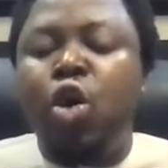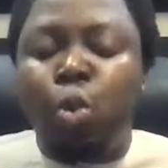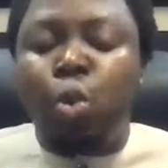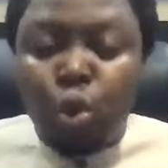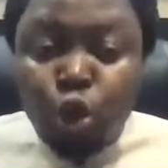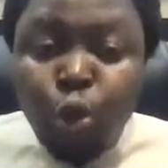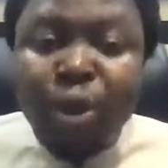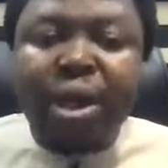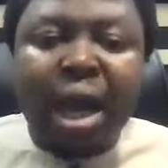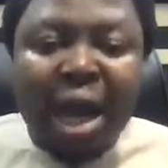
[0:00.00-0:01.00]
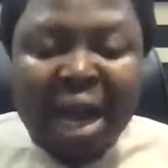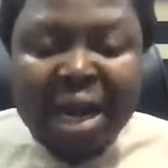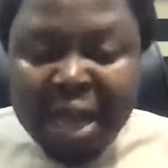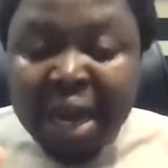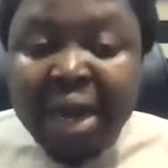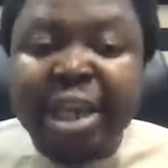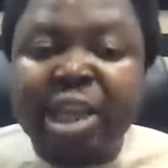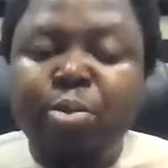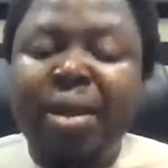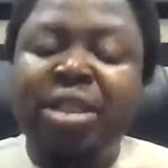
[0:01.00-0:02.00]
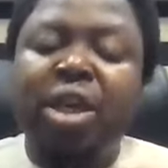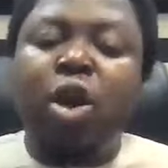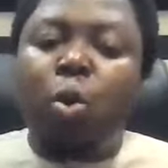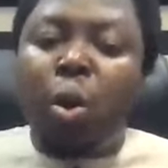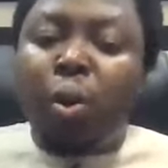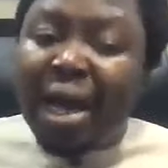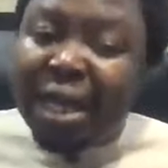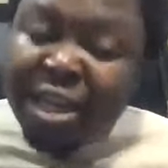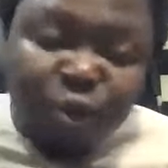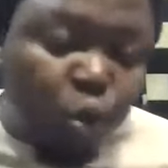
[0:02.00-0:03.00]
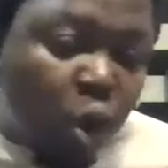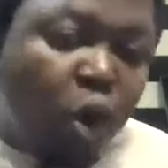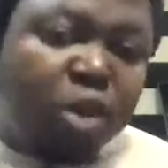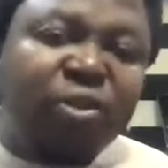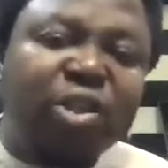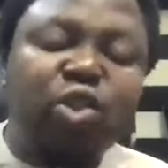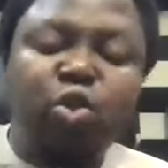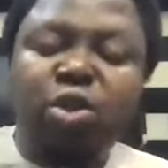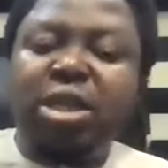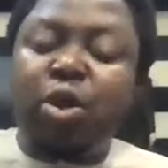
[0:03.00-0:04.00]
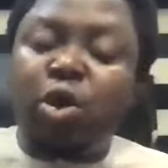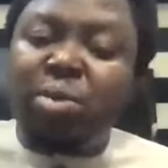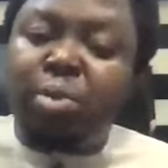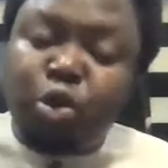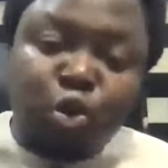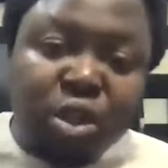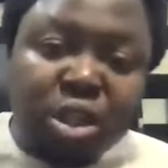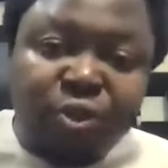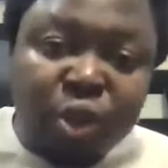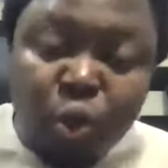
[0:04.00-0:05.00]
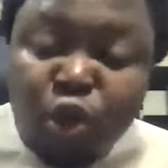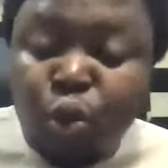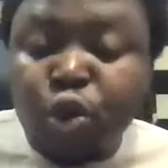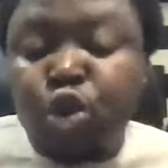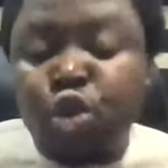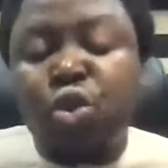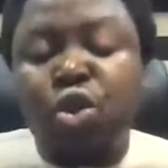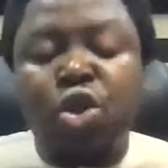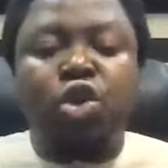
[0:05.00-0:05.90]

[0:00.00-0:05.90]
We will do an arrangement where we can give you all the vouchers you need and all the bottles you need for the ones you want to do,